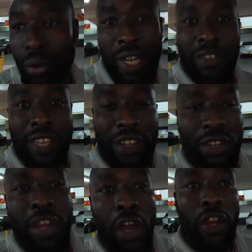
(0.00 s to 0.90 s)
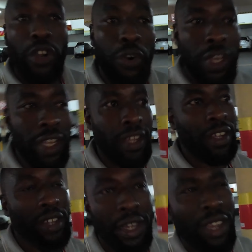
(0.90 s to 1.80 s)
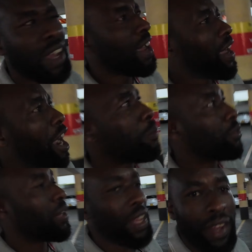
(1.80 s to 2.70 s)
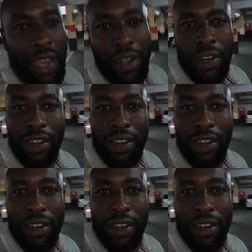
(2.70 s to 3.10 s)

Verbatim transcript: let's get going. Hope it's not that dark.